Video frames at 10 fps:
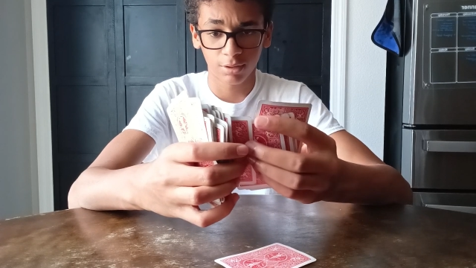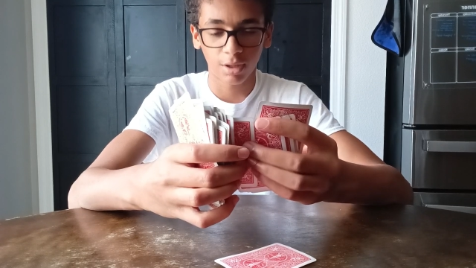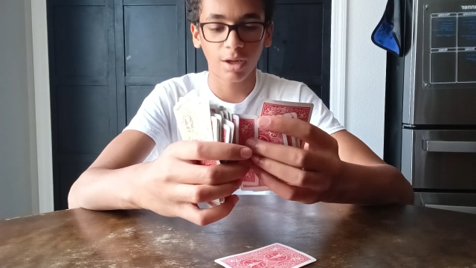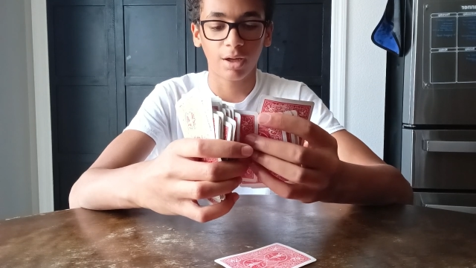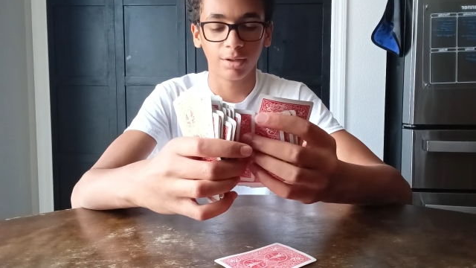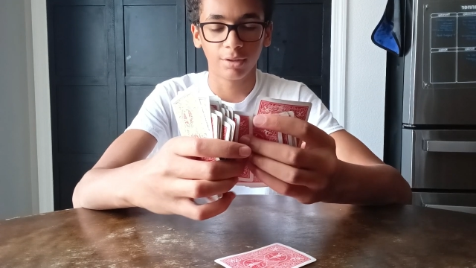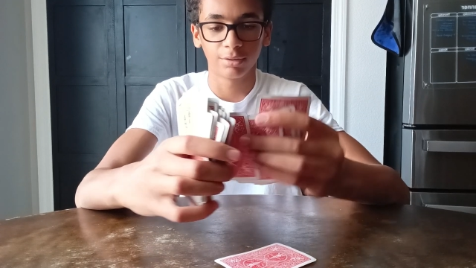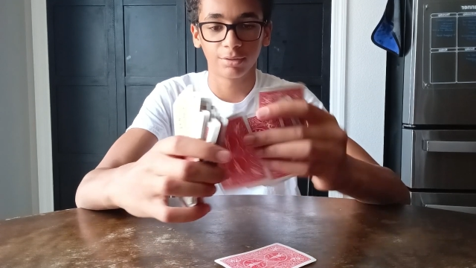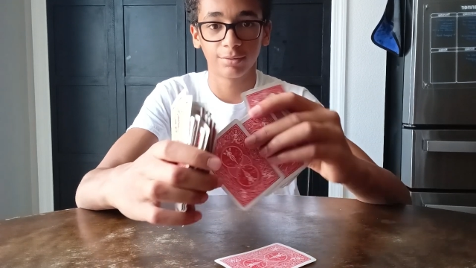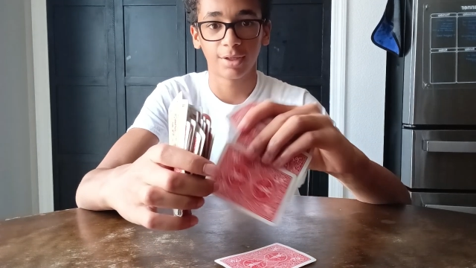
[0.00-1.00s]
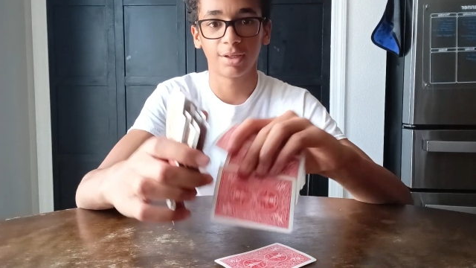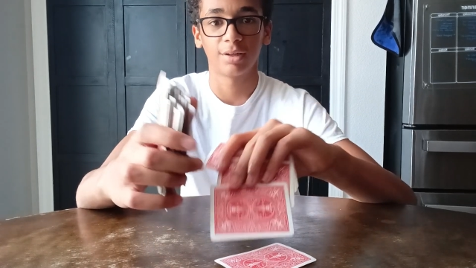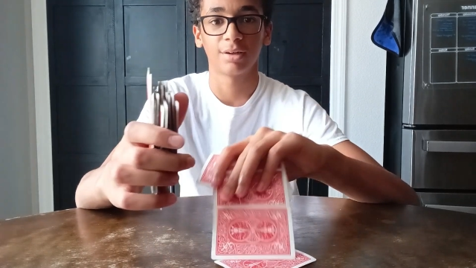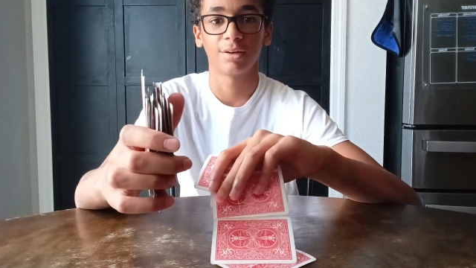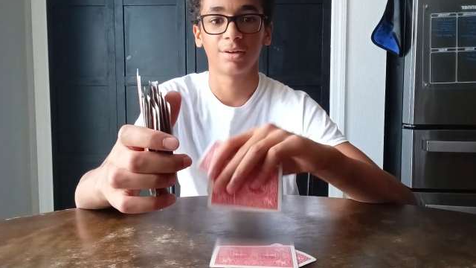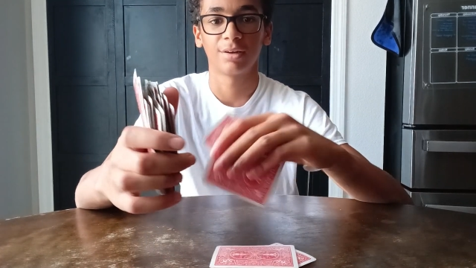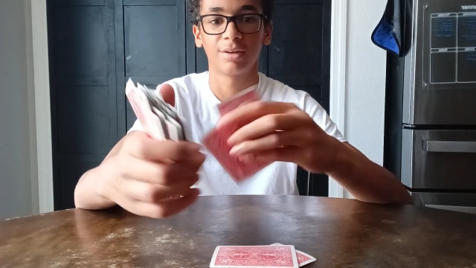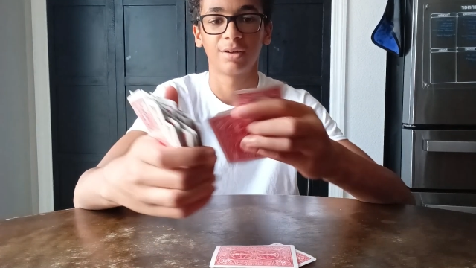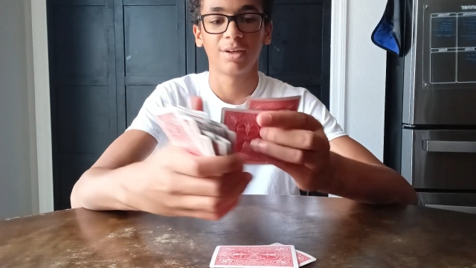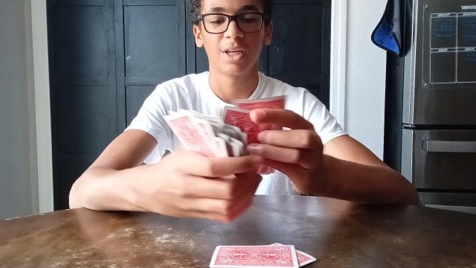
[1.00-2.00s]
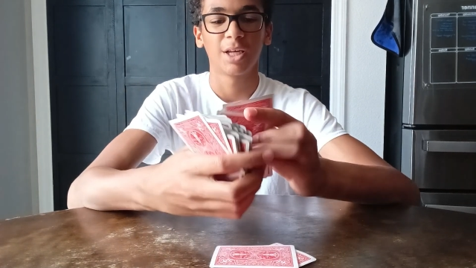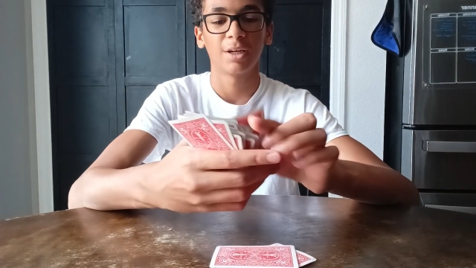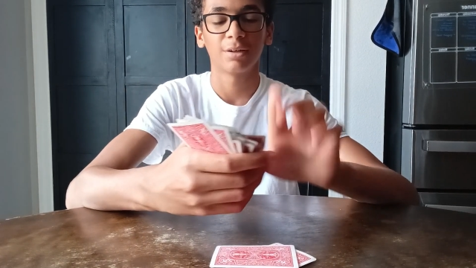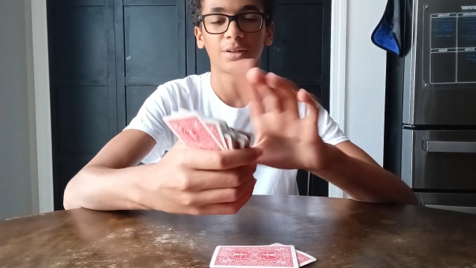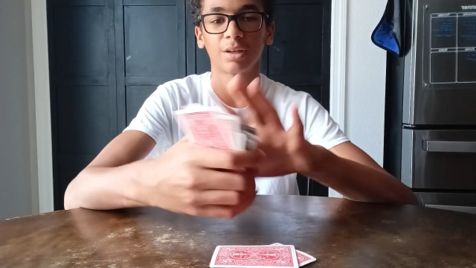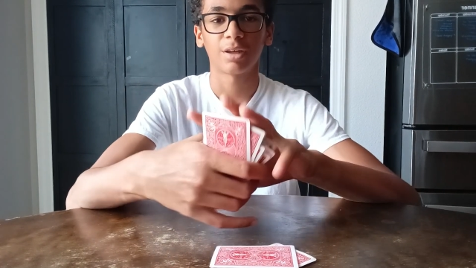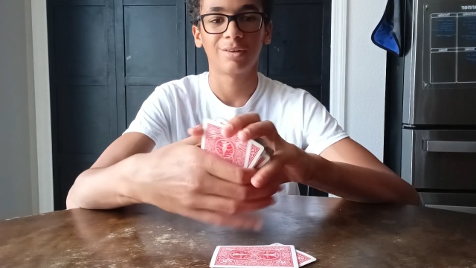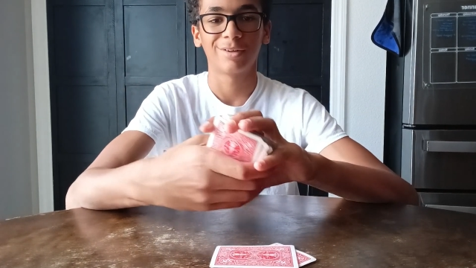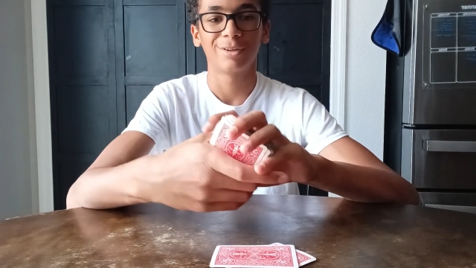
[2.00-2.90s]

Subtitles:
No, right here. Okay,